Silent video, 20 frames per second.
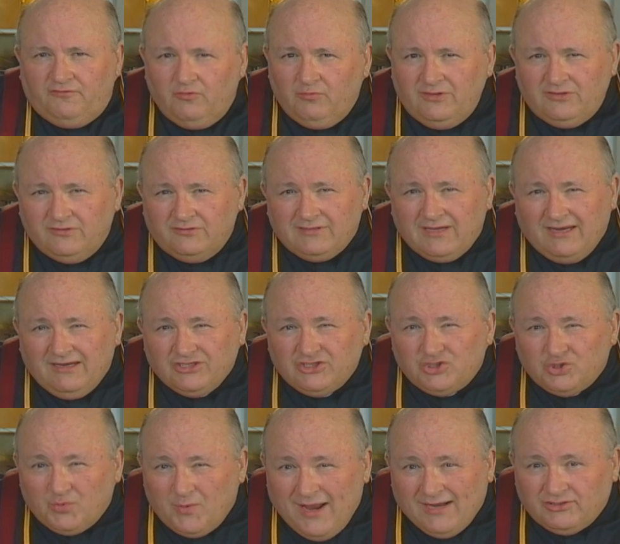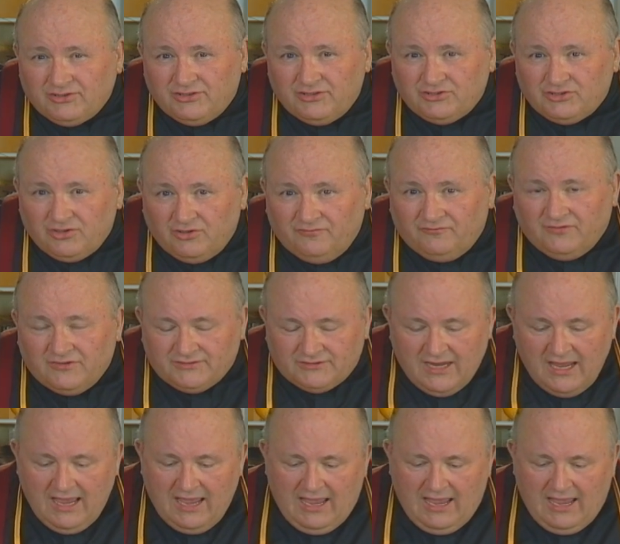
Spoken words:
We just kind of scratched the surface.